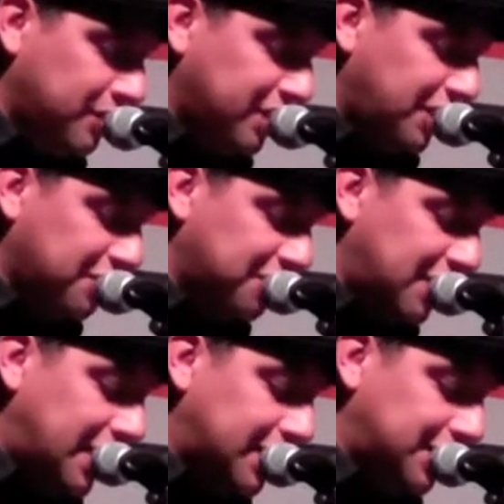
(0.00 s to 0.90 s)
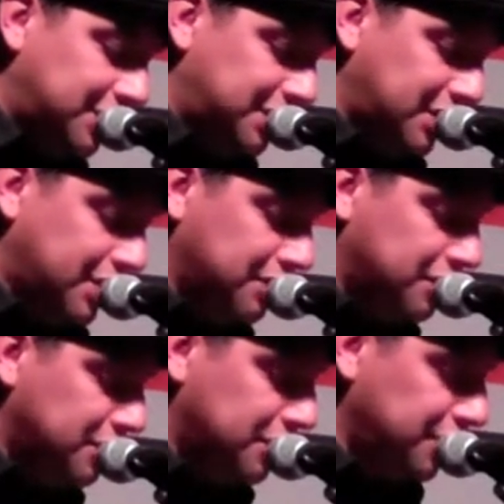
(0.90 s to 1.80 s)
They were for Anna, she said,
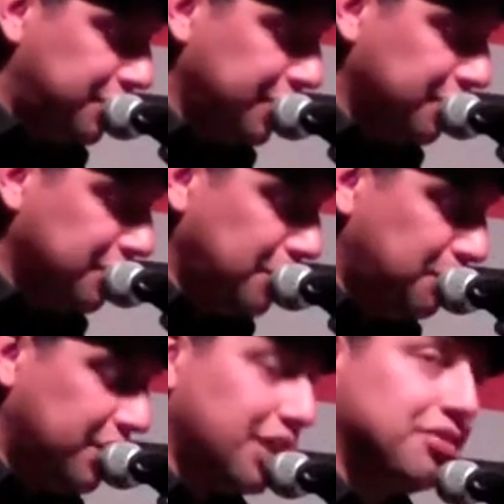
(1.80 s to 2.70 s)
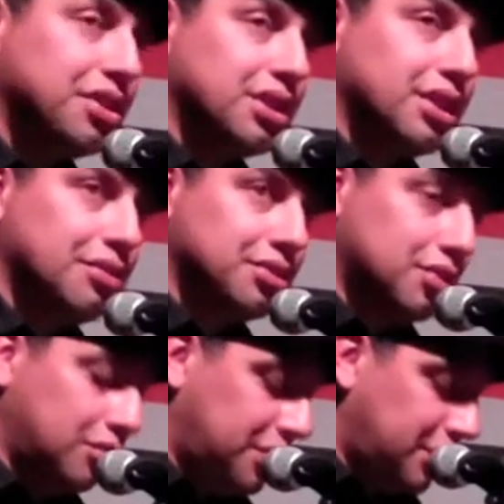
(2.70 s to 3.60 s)
to cheer her up with everything that was
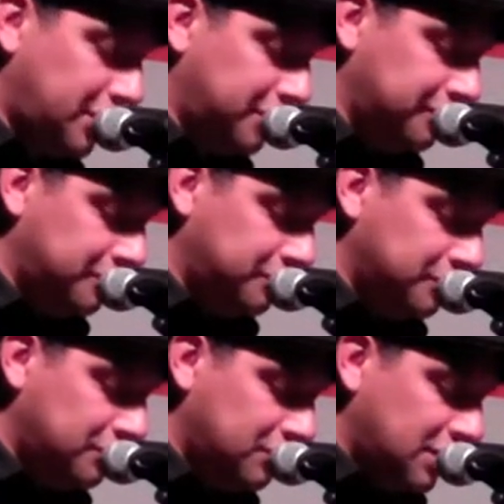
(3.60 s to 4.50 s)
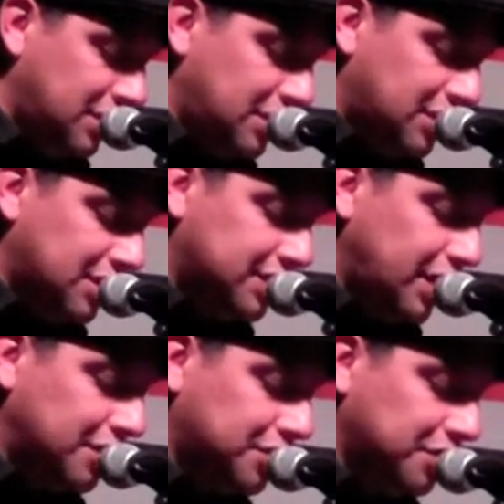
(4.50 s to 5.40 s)
going on. The
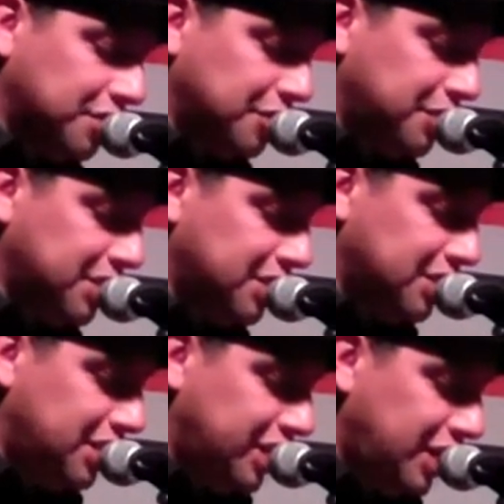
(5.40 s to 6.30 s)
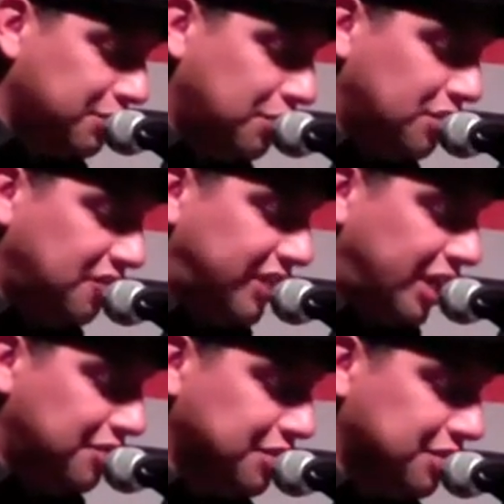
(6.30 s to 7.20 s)
seller took her money and rolled the
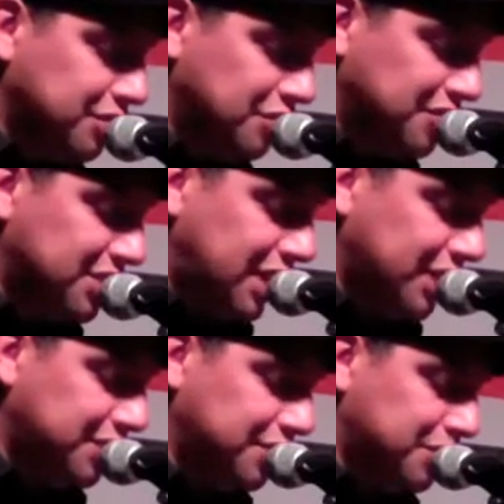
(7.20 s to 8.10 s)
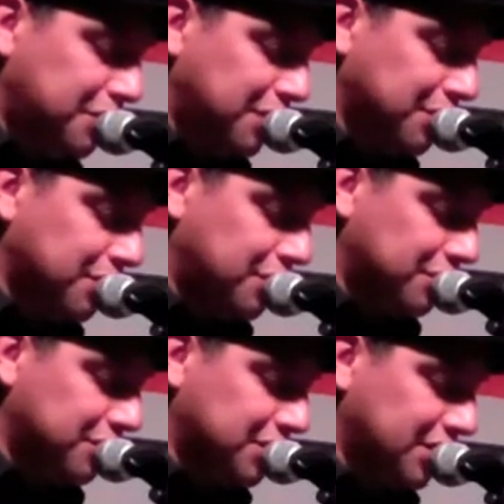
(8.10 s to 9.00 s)
flowers in oversized newspaper
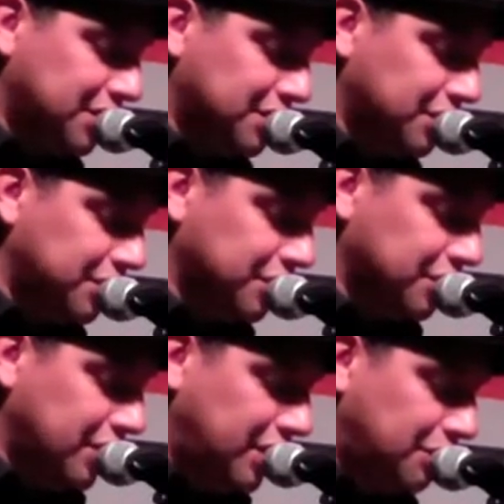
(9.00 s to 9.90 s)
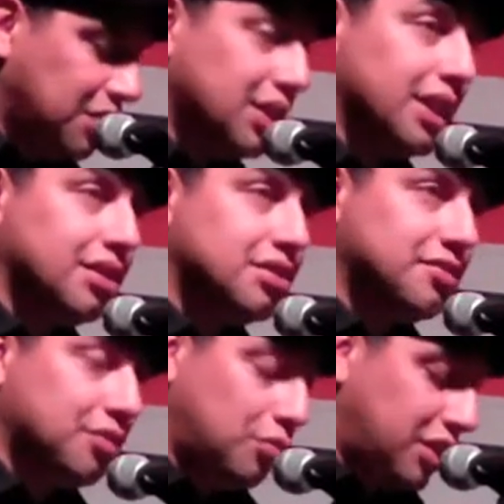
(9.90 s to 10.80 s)
cones that he secured with lengths
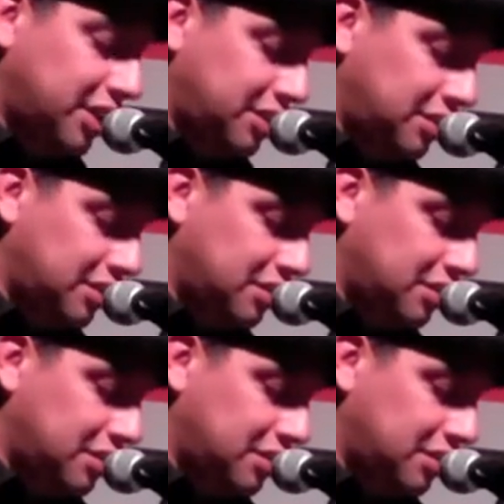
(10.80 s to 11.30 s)
of twine.